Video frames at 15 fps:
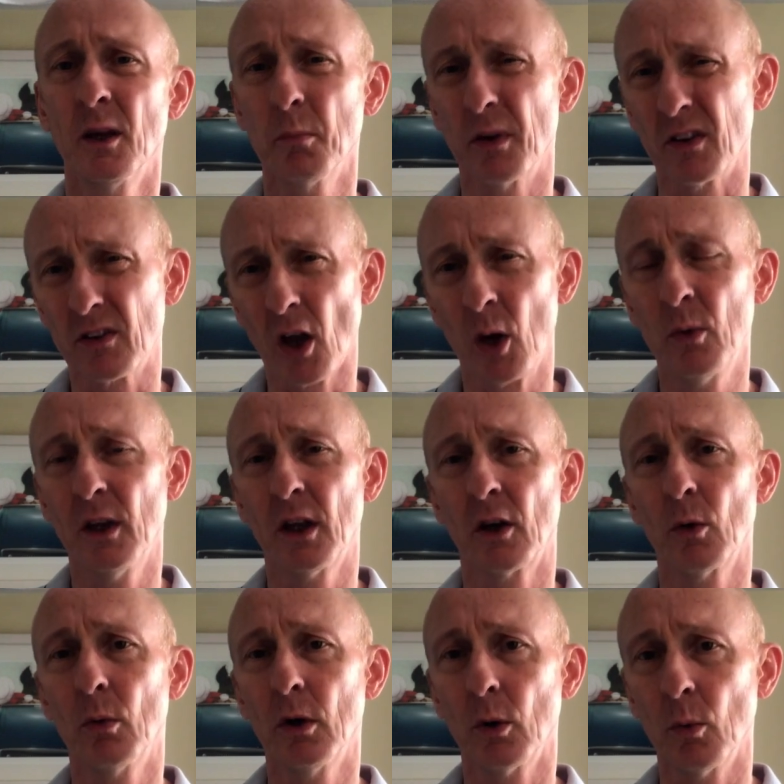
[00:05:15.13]
but it's only going
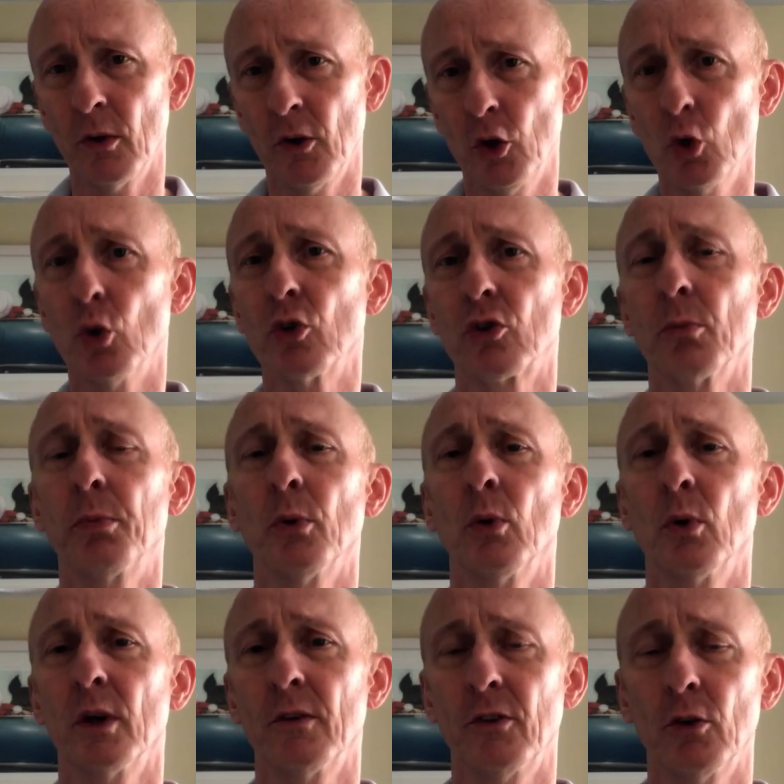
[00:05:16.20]
to work with your
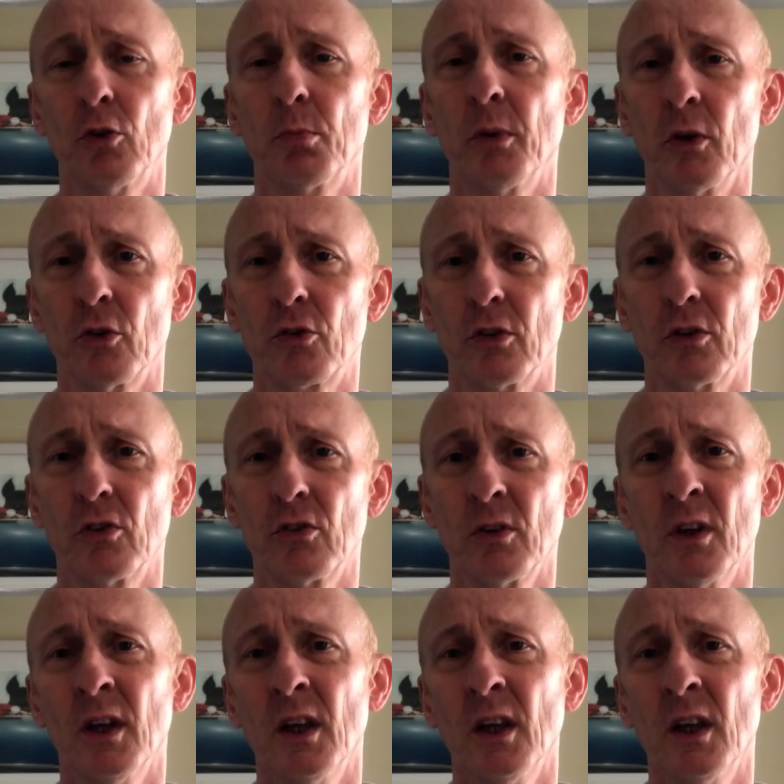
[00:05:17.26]
support if you sponsor us.